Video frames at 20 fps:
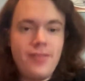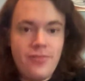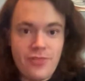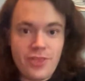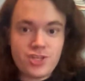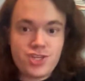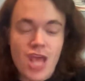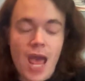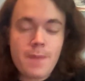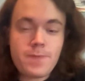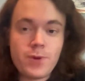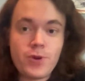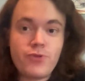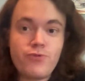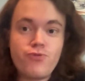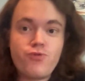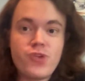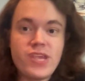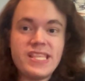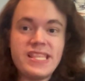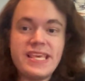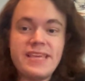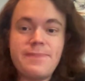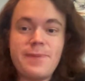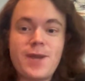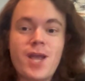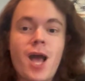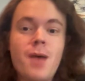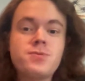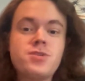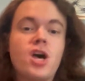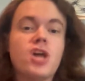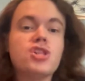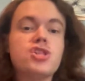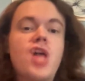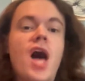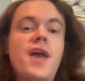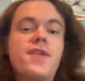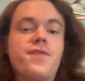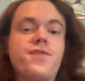the chapter really becomes a
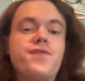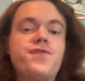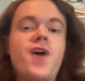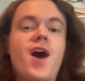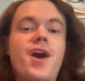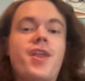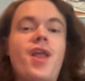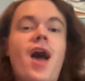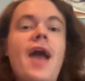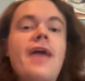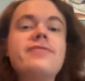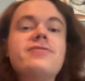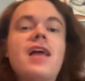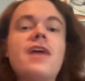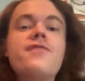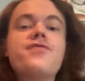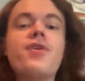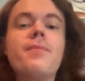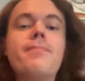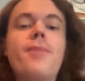lot of fun. I love the